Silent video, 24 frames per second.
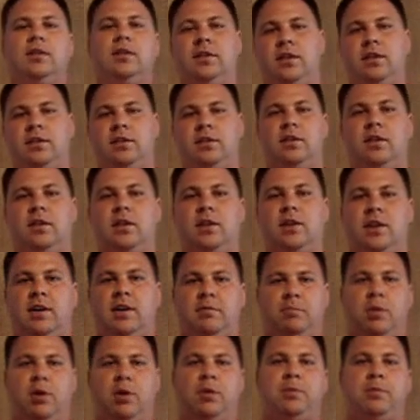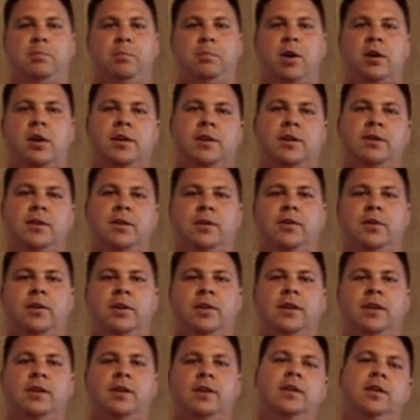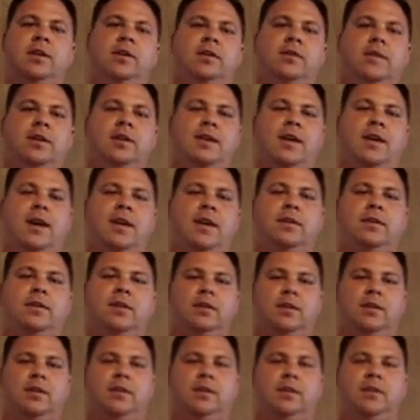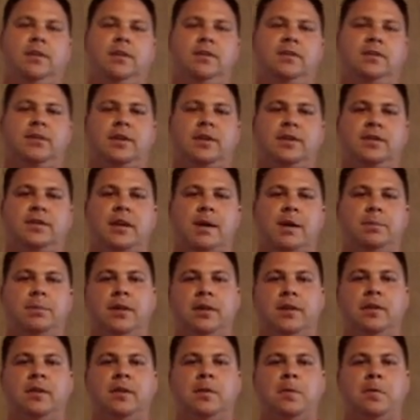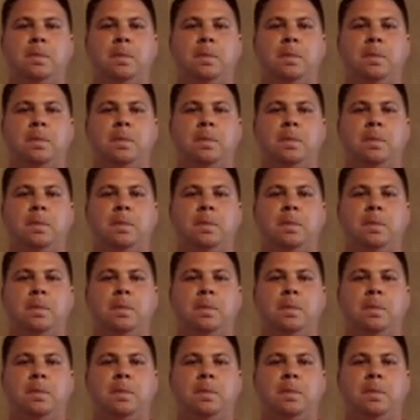Then if both parties agree, then that is accepted,